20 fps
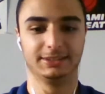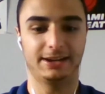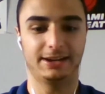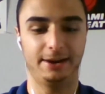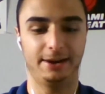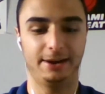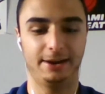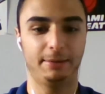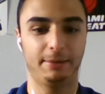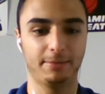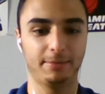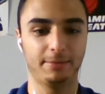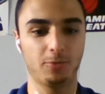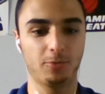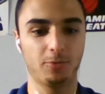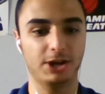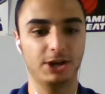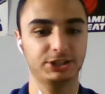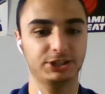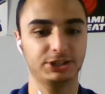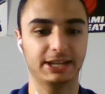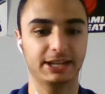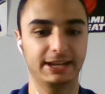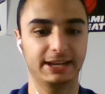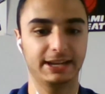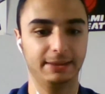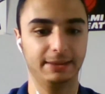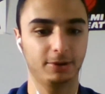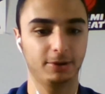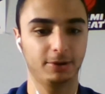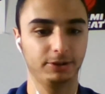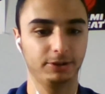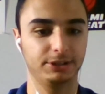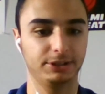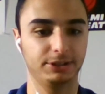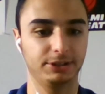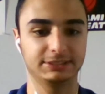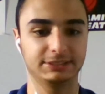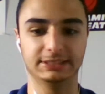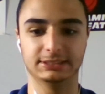I remember watching that game earlier in
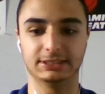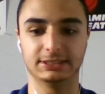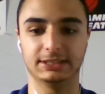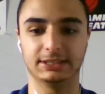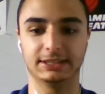the season